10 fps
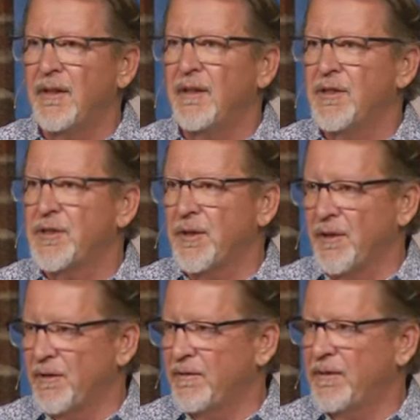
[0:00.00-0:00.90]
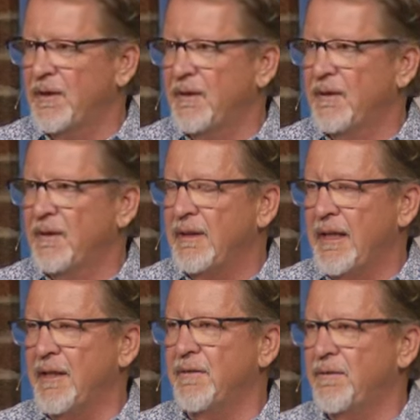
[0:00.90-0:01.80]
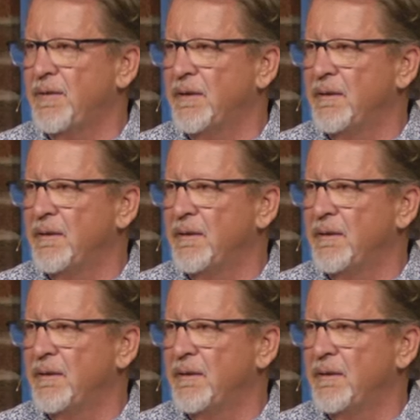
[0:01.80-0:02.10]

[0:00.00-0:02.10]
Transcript: serve, give,